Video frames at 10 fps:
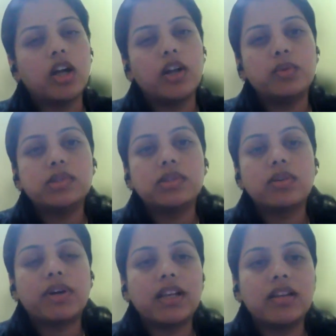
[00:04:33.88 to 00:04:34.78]
No, sir.
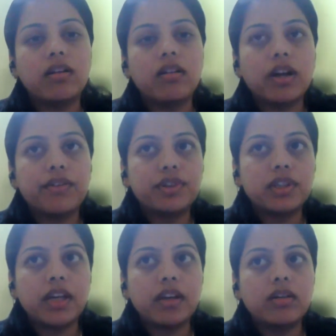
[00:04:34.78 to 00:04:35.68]
While
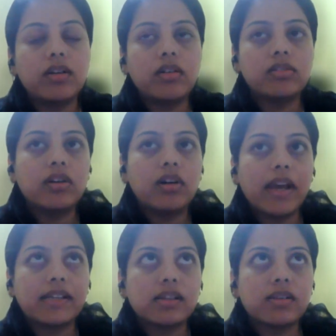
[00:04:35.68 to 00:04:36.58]
converting the
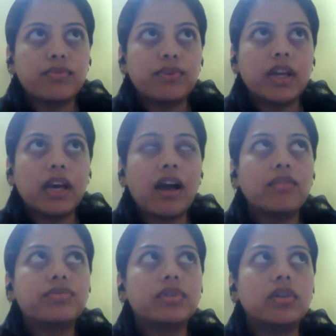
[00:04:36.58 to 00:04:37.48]
Excel, we
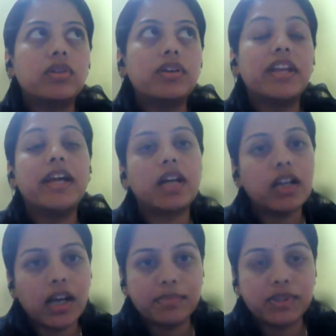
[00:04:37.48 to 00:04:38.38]
have data
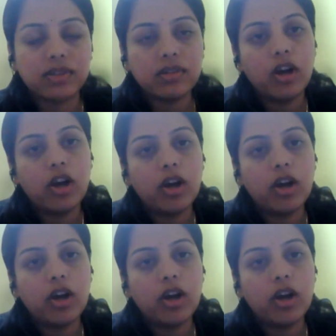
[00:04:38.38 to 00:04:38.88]
types, sir.